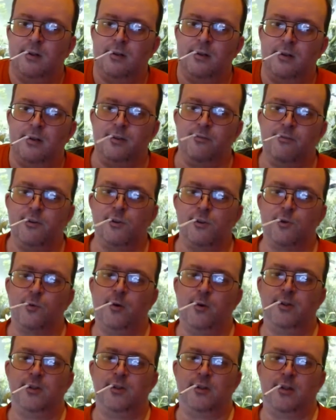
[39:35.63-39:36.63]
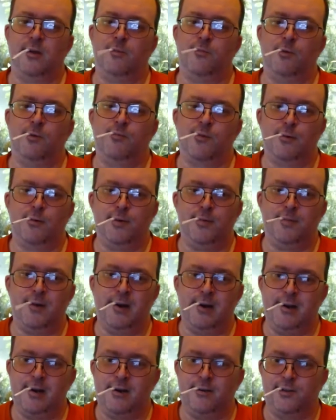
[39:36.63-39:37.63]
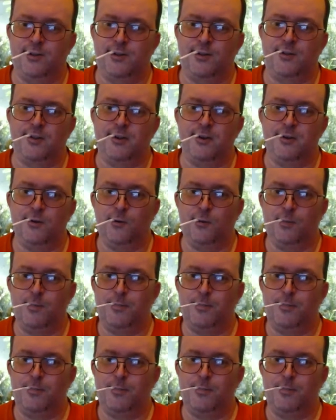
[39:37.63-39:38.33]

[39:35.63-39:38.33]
the original ones of them were probably made out of steel or